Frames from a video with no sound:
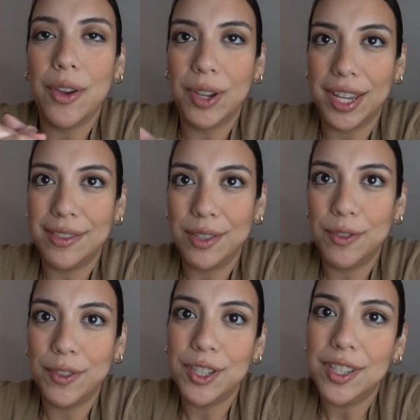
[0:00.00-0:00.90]
Okay,
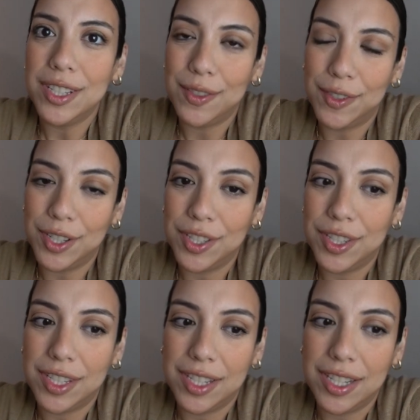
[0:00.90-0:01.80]
so first things
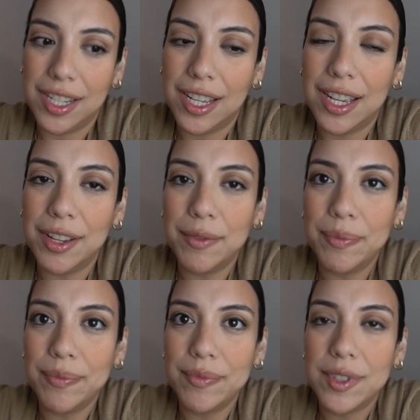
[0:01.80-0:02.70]
first.
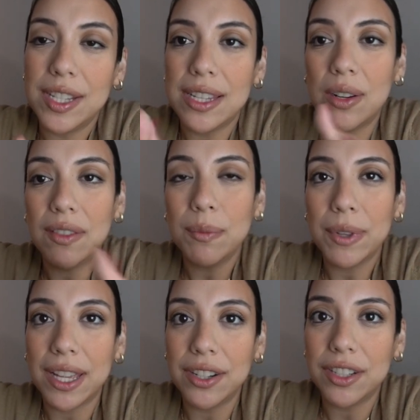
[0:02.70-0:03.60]
Um, since I don't have a
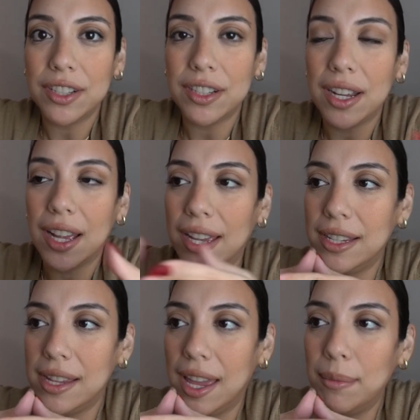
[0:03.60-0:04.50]
planner,
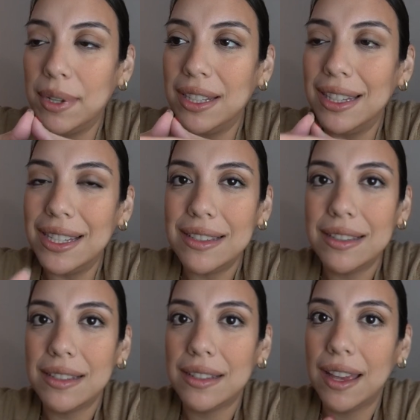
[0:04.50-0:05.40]
I am a
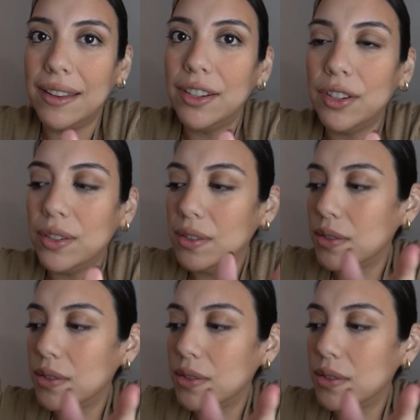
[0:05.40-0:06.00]
list kind of girl.